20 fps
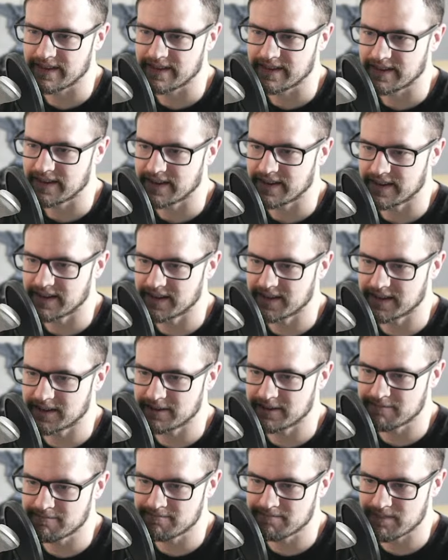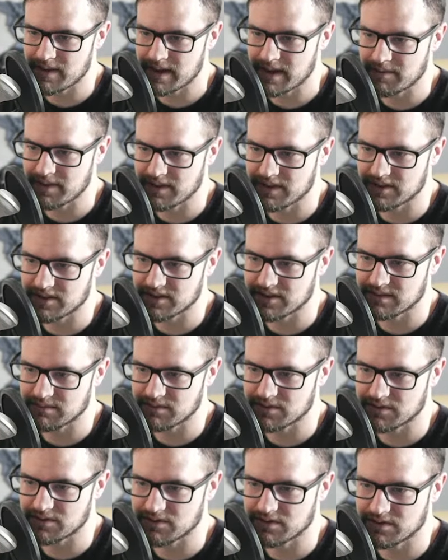Maybe there's some
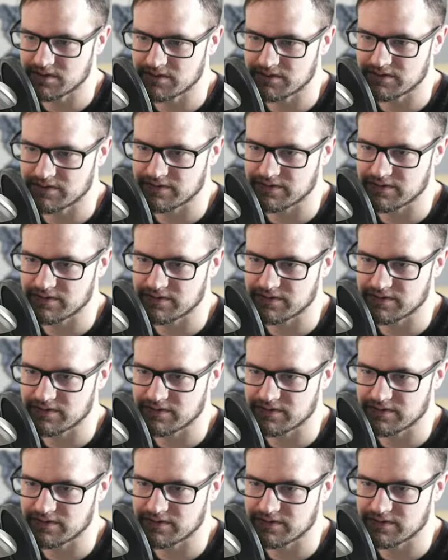sort of,